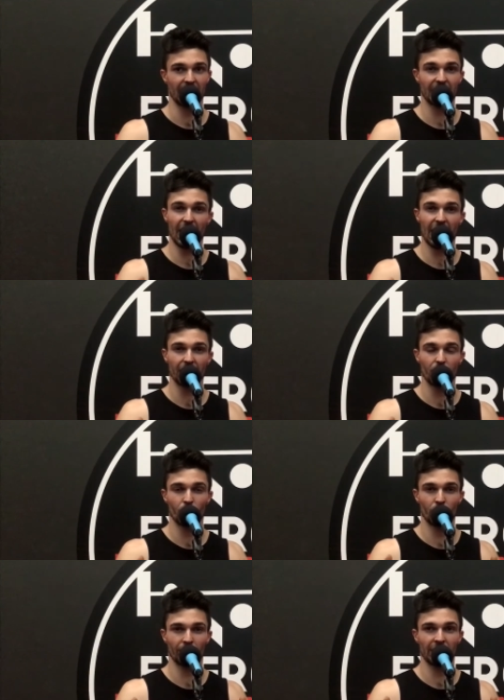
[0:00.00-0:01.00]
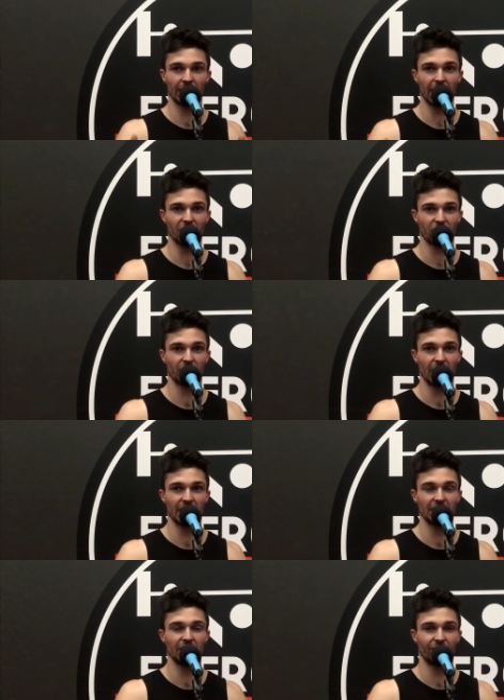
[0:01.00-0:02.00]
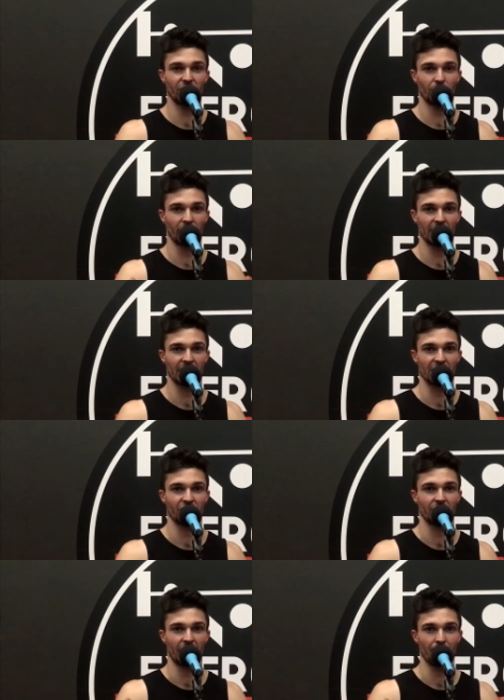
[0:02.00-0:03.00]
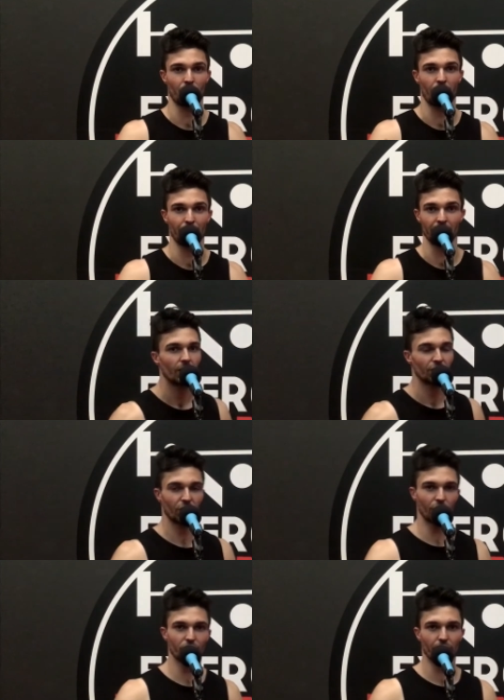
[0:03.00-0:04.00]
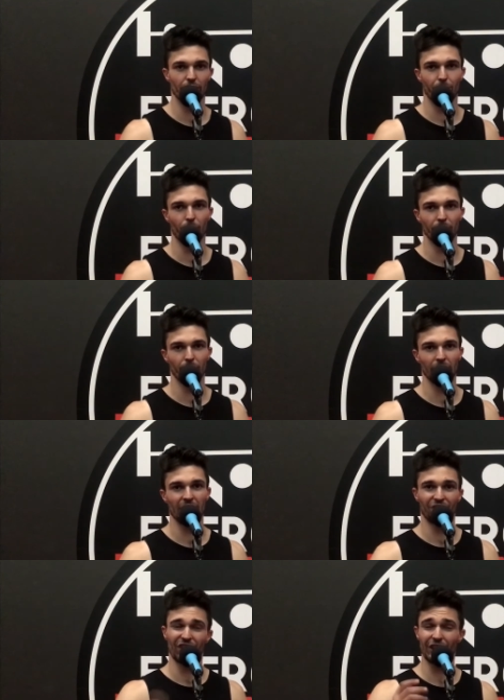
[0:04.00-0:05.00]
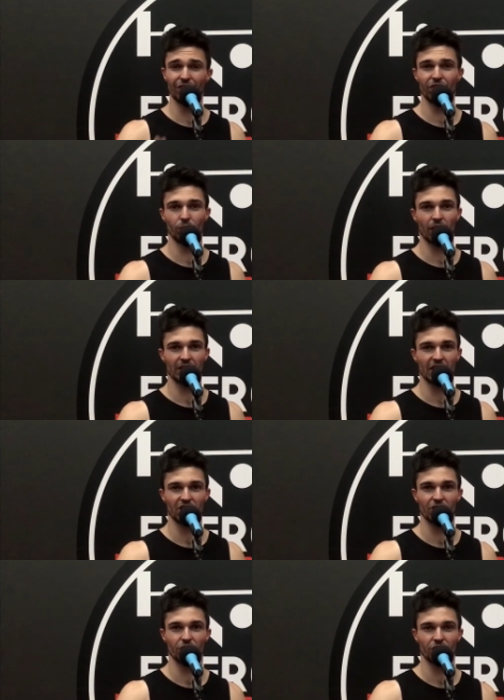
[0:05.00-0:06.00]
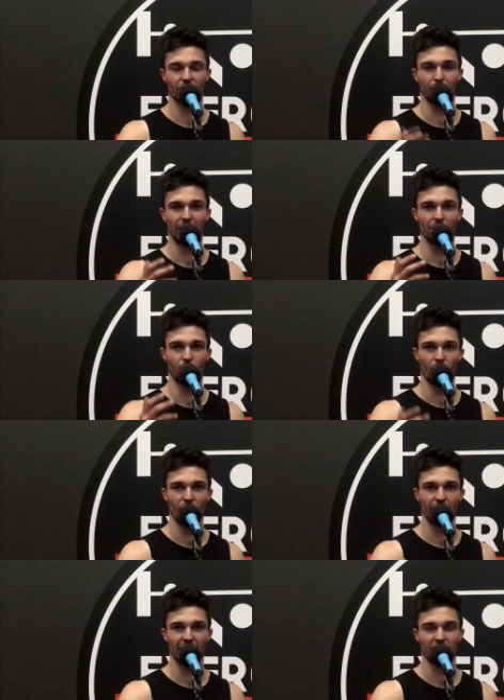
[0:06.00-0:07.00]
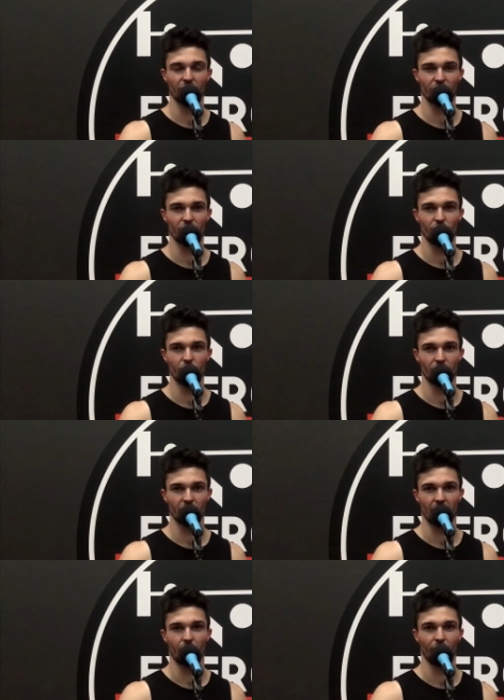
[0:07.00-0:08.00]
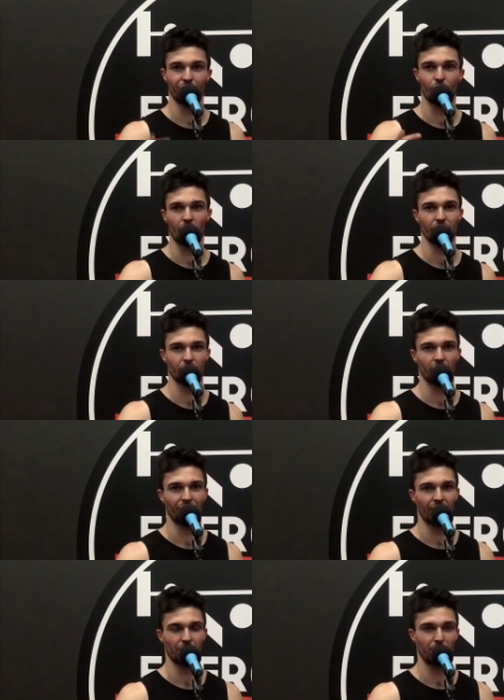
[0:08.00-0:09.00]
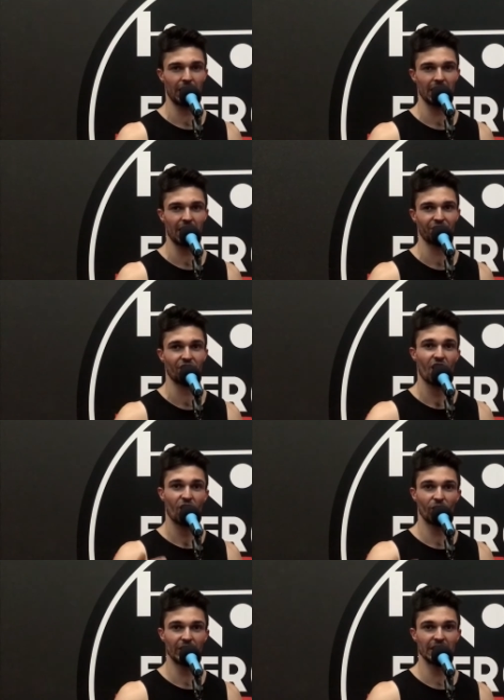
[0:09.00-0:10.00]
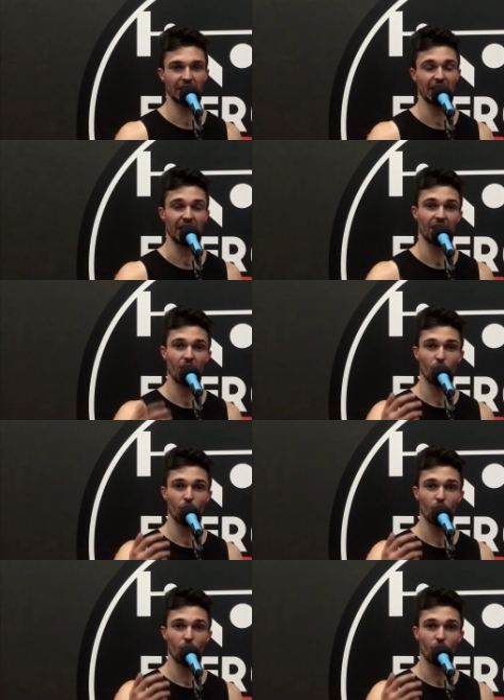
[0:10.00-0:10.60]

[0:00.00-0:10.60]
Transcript: And that auto-regulation is individualization, in my opinion. So contrary to popular belief, individualization is not just a bloody word, and it's not just used to sell $400 fucking PDFs on the internet.